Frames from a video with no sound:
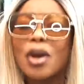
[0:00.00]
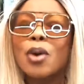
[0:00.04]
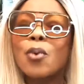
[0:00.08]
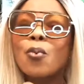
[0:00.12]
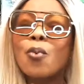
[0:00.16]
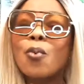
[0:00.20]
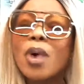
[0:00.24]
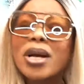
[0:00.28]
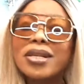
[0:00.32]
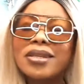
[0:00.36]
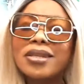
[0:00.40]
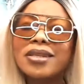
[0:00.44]

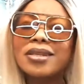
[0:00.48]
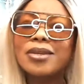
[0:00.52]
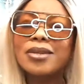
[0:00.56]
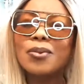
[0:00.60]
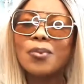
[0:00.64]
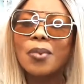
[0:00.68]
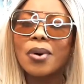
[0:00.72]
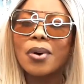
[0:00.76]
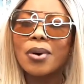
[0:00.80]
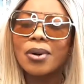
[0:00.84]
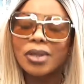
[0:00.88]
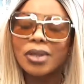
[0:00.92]
Western
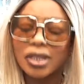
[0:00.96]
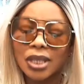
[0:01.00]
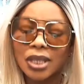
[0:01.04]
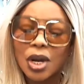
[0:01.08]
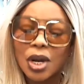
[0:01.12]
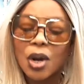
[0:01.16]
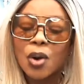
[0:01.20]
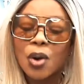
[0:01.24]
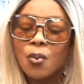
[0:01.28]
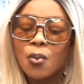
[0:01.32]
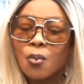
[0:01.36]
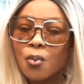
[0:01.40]
world
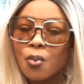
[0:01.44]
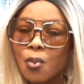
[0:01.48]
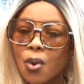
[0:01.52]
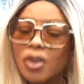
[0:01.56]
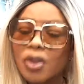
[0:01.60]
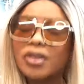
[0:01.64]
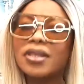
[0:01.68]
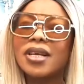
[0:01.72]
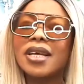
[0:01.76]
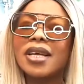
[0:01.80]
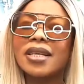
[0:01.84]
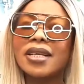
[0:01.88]

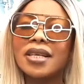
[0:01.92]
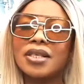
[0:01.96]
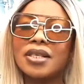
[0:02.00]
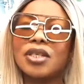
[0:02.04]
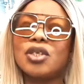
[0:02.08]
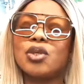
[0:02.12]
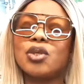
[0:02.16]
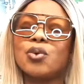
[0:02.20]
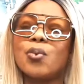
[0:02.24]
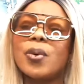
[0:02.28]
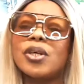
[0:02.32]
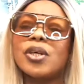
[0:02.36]
was in this
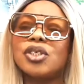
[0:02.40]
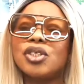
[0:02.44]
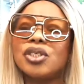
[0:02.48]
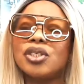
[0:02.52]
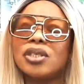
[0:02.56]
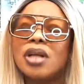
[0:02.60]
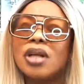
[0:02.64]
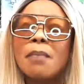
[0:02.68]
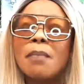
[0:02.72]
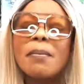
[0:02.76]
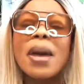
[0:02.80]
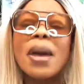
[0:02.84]
situation,
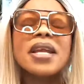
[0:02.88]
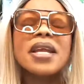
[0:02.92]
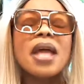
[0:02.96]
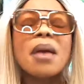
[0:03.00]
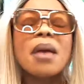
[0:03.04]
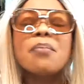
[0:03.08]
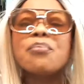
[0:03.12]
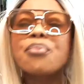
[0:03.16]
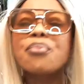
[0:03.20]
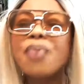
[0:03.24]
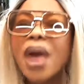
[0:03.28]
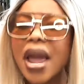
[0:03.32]
but they
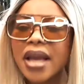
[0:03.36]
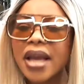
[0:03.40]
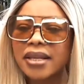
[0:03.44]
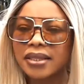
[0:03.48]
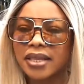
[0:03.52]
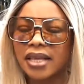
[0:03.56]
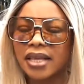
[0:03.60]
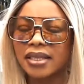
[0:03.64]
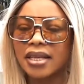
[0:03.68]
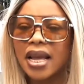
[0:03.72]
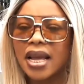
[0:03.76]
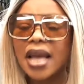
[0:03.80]
embrace
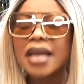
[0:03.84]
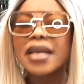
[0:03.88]
it.